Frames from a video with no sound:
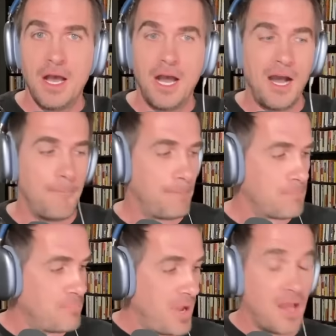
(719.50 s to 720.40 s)

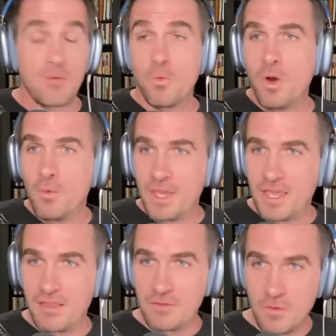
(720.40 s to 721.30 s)
But what we
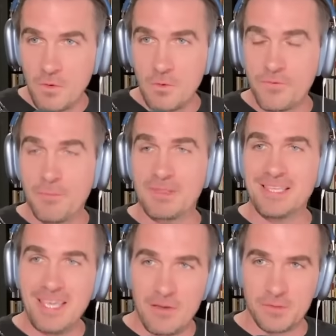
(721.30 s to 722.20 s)
can do from a
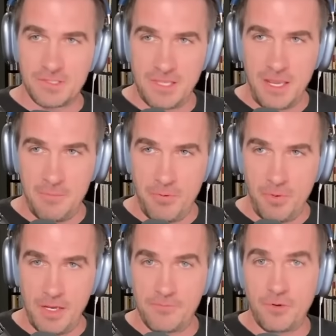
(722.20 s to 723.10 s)
legal
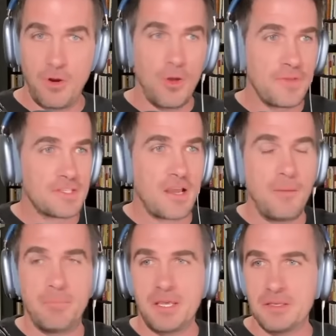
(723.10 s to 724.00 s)
standpoint for all these
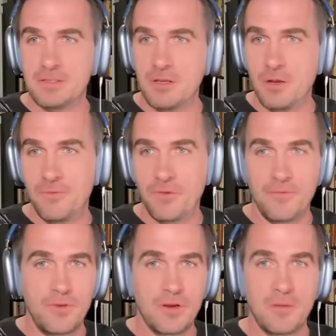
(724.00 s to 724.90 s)
companies, you know,
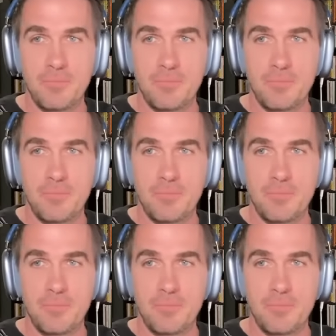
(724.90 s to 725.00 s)
if you're a